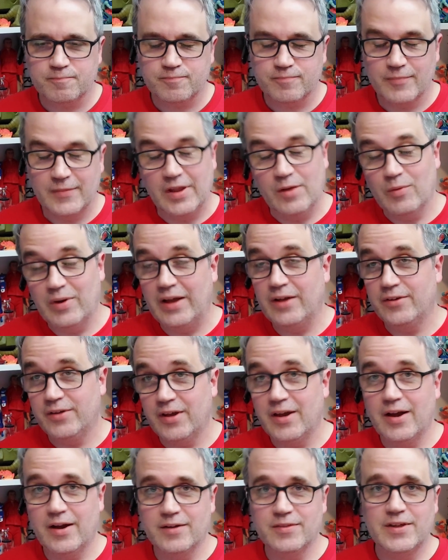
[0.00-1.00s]
Well,
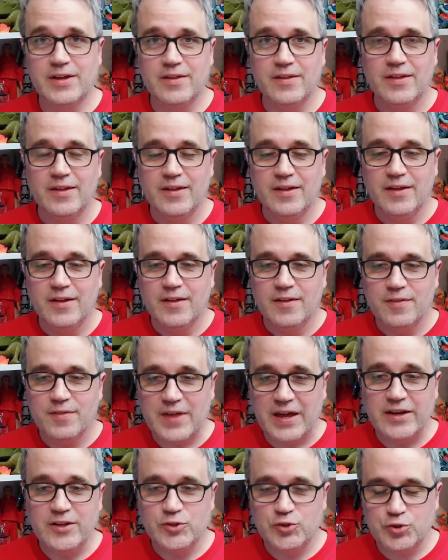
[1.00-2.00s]
yeah,
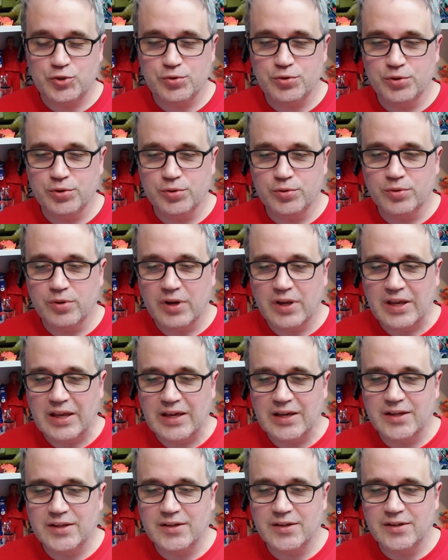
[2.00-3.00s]
that is true.
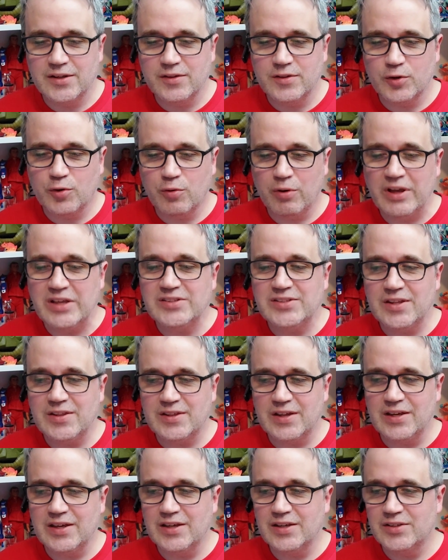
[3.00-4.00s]
And the crazy
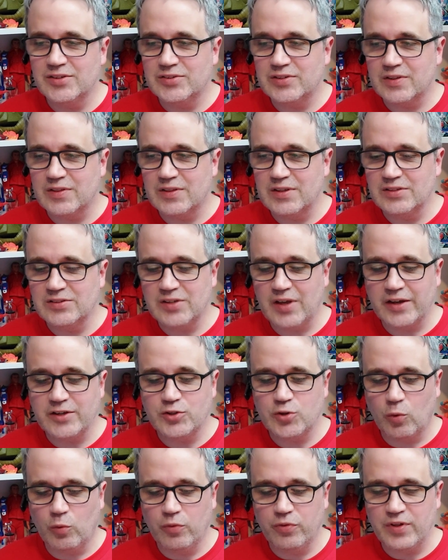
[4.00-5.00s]
thing is, this, I
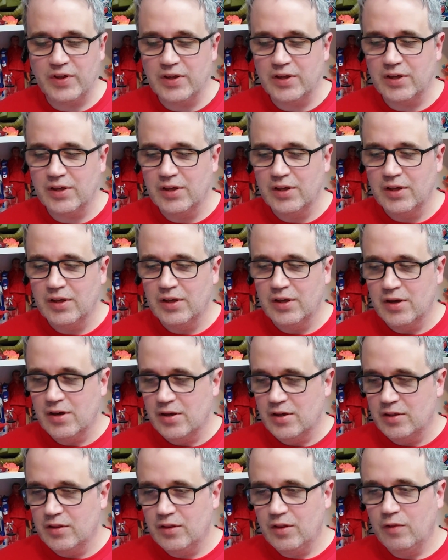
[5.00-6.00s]
don't think,
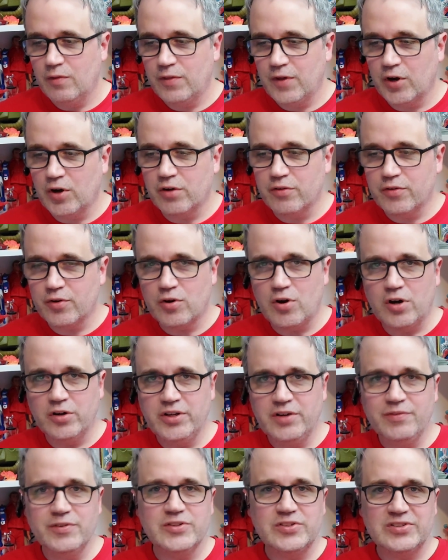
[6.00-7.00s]
there are
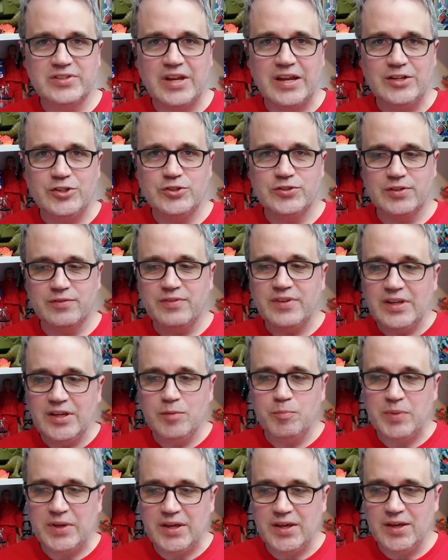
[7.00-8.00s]
different stages of
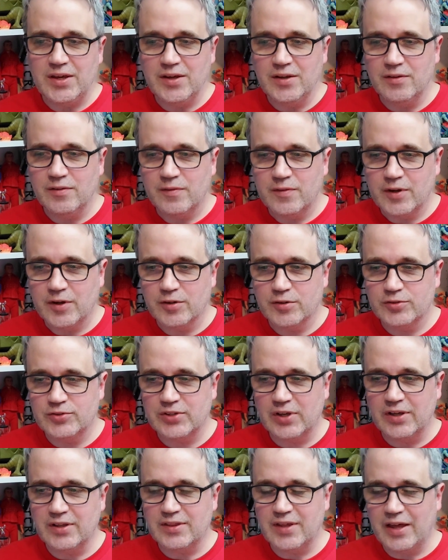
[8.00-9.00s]
EP. There's
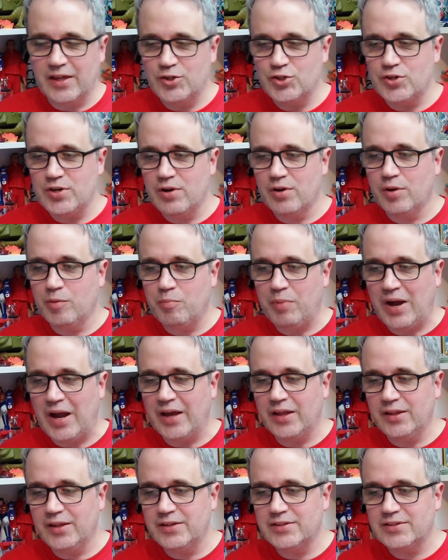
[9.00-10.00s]
like the engineering
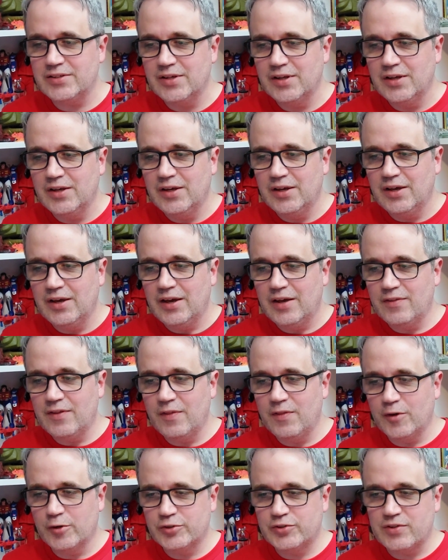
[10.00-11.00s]
pilot, and then
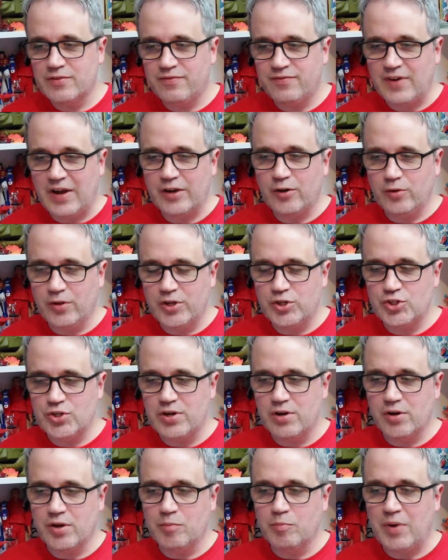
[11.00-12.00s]
there's the final
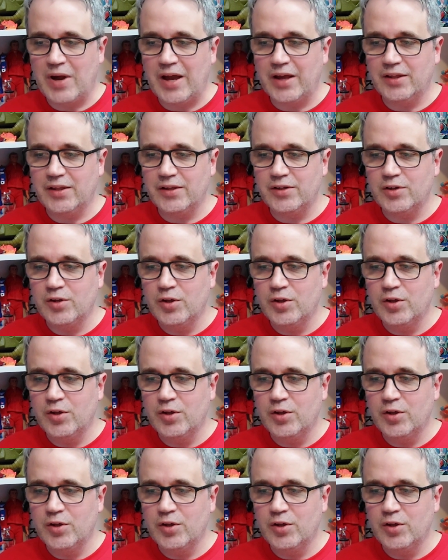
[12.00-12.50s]
engineering pilot.